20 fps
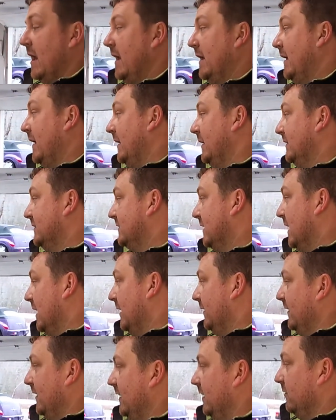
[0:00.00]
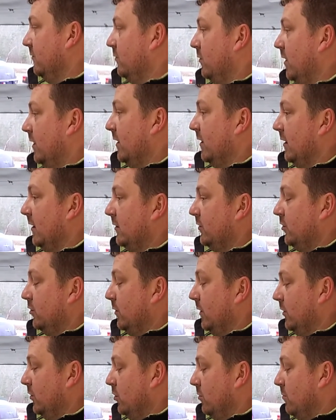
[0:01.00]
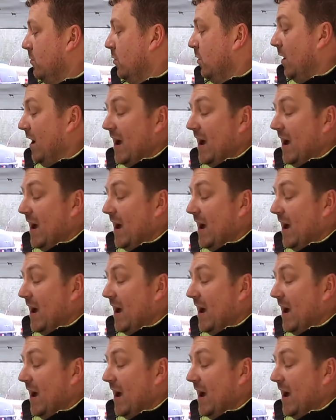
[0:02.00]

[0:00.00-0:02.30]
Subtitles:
He decided that he didn't want to do it no more.